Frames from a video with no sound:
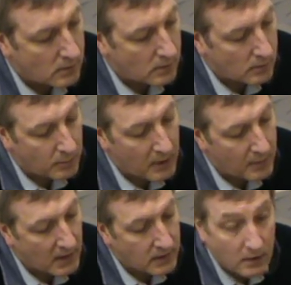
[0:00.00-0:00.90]
It would be a
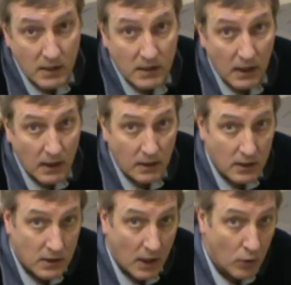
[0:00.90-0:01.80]
matter of disconnecting the
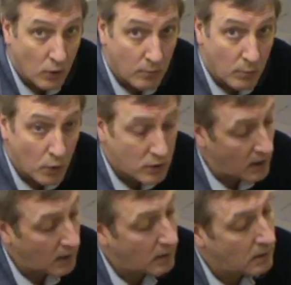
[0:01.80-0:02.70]
synchron motor